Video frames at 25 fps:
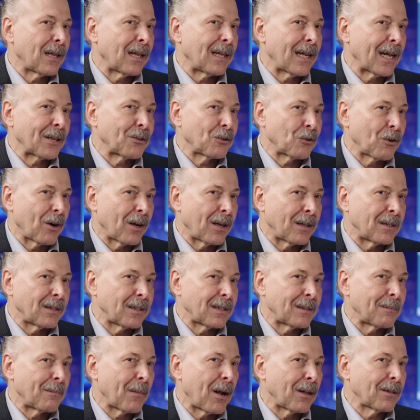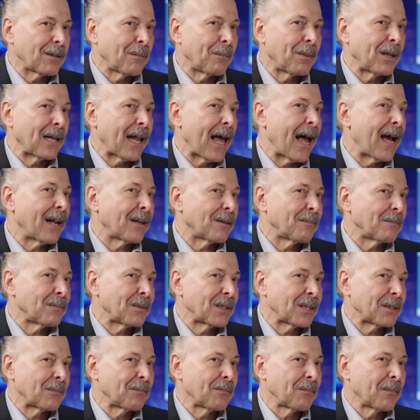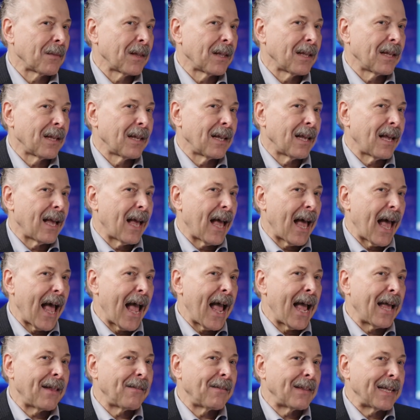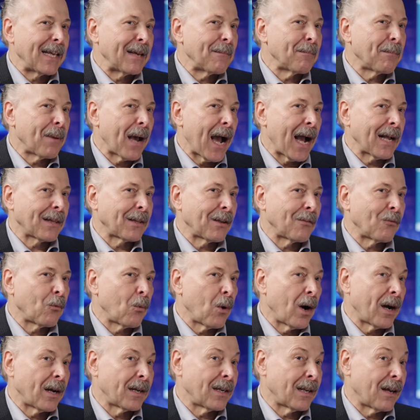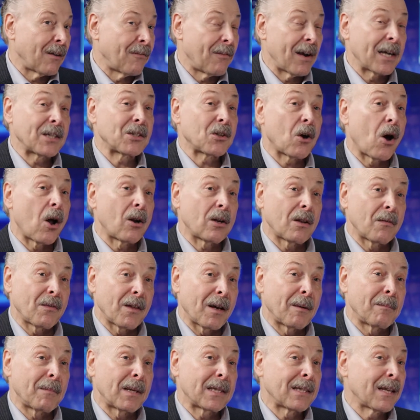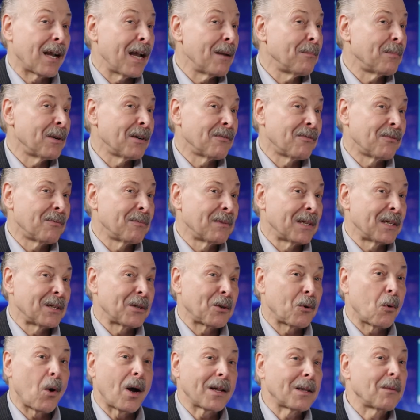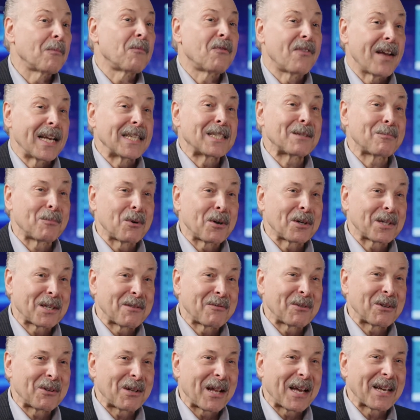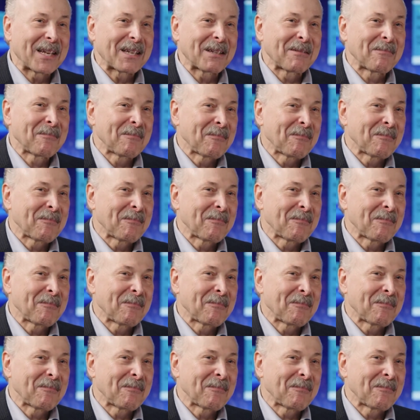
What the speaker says: electrons, multiple atoms. And the impact of one affects all of them, a type of quantum Facebook, if you like.